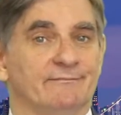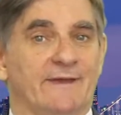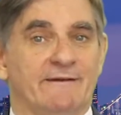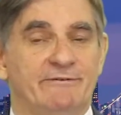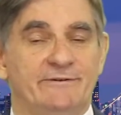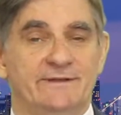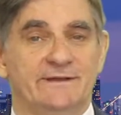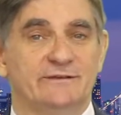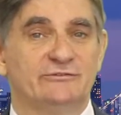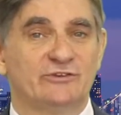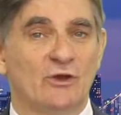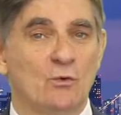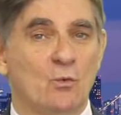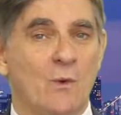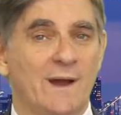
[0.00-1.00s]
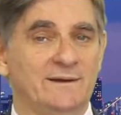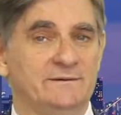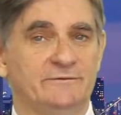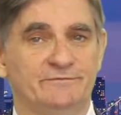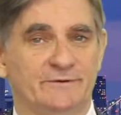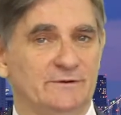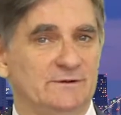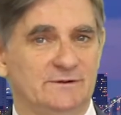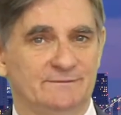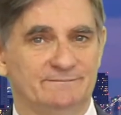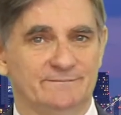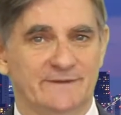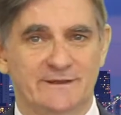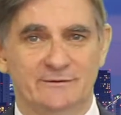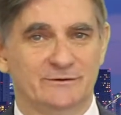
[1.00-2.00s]
everything is so
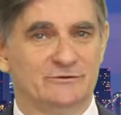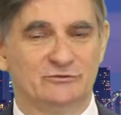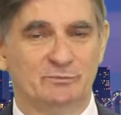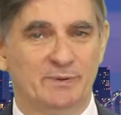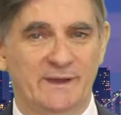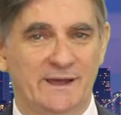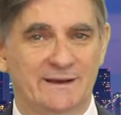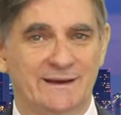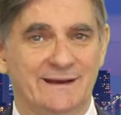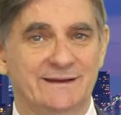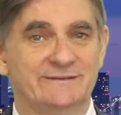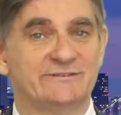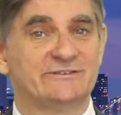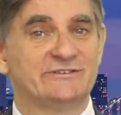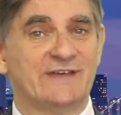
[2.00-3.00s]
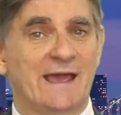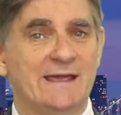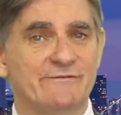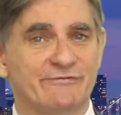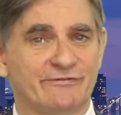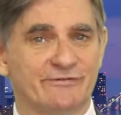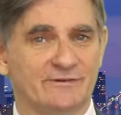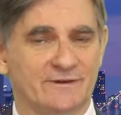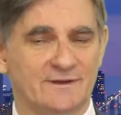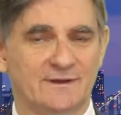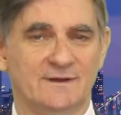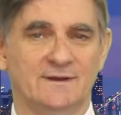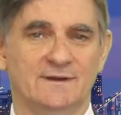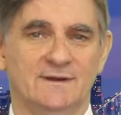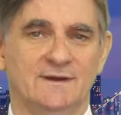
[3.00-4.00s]
wonderful here in Japan and it's safe.
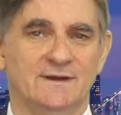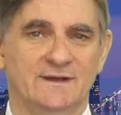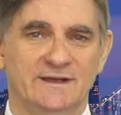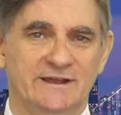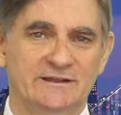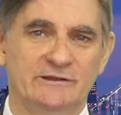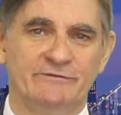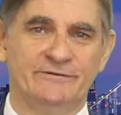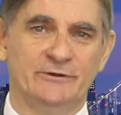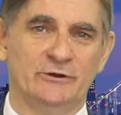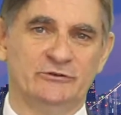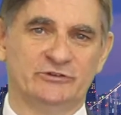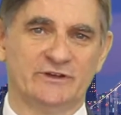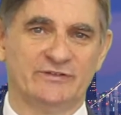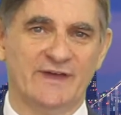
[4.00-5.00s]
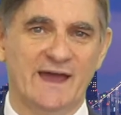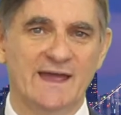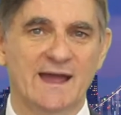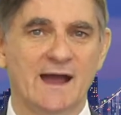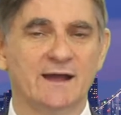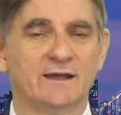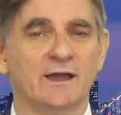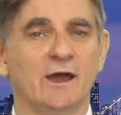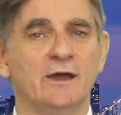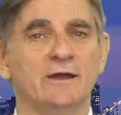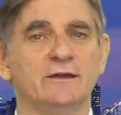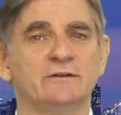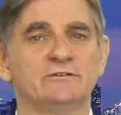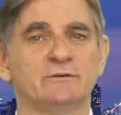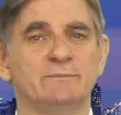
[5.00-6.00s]
In the future, they are
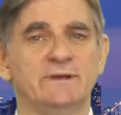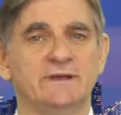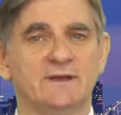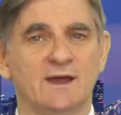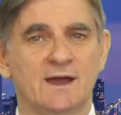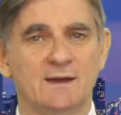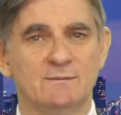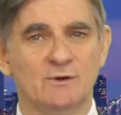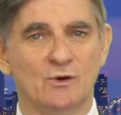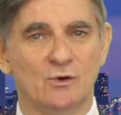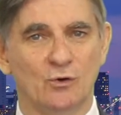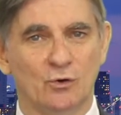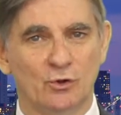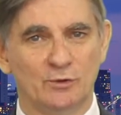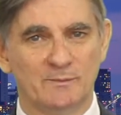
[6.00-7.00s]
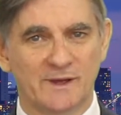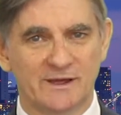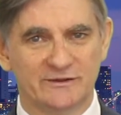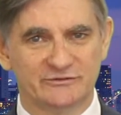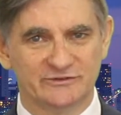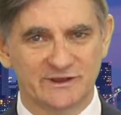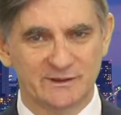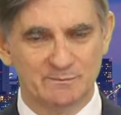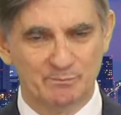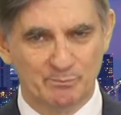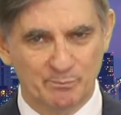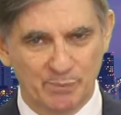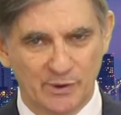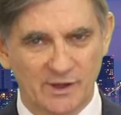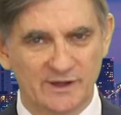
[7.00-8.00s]
going to become almost
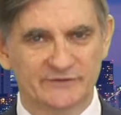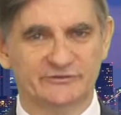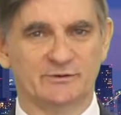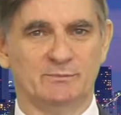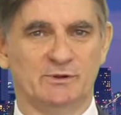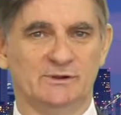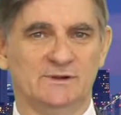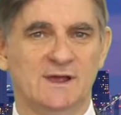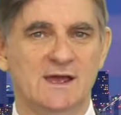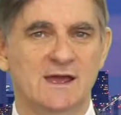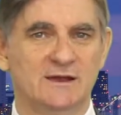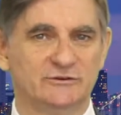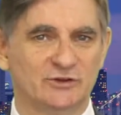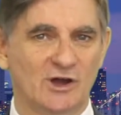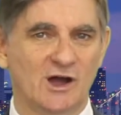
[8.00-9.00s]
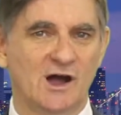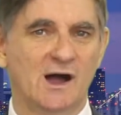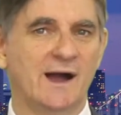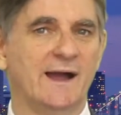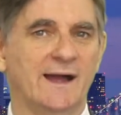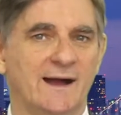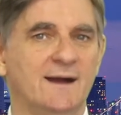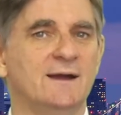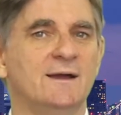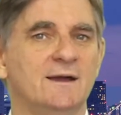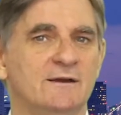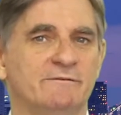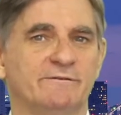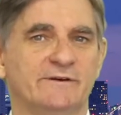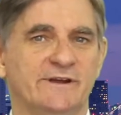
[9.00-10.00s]
impossible to hire
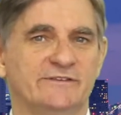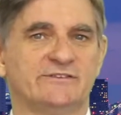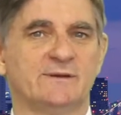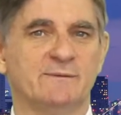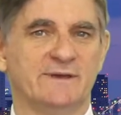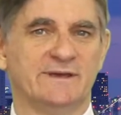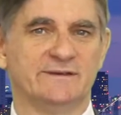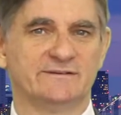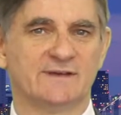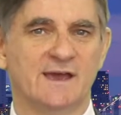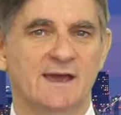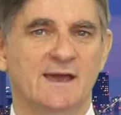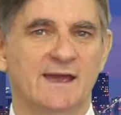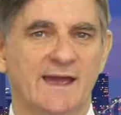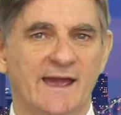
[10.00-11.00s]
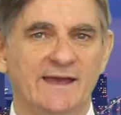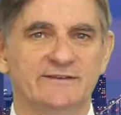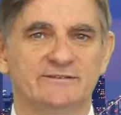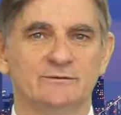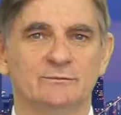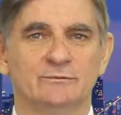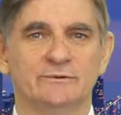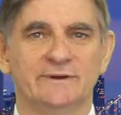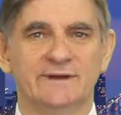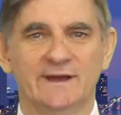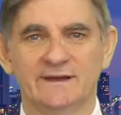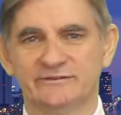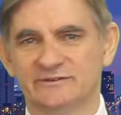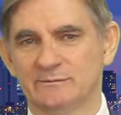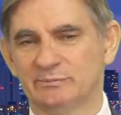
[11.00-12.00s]
for SMEs, as we
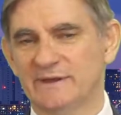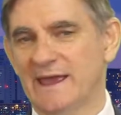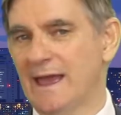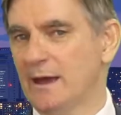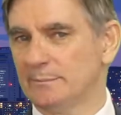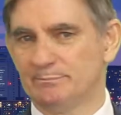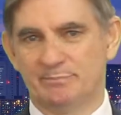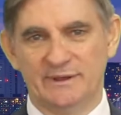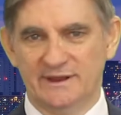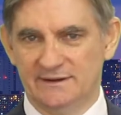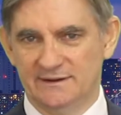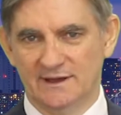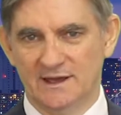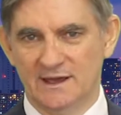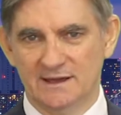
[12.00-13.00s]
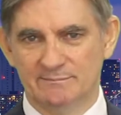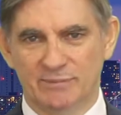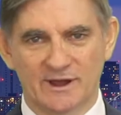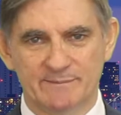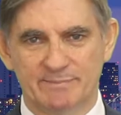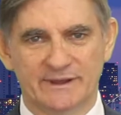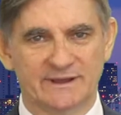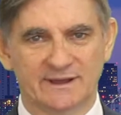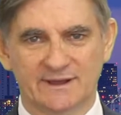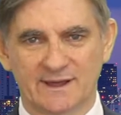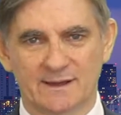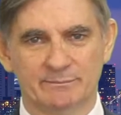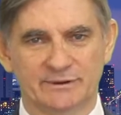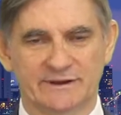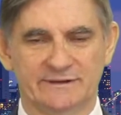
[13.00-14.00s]
are simply outbid by bigger
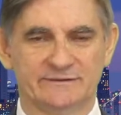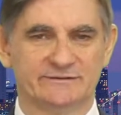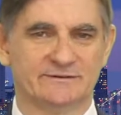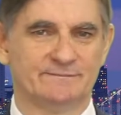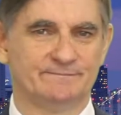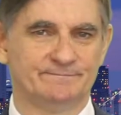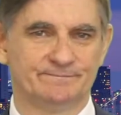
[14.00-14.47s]
companies.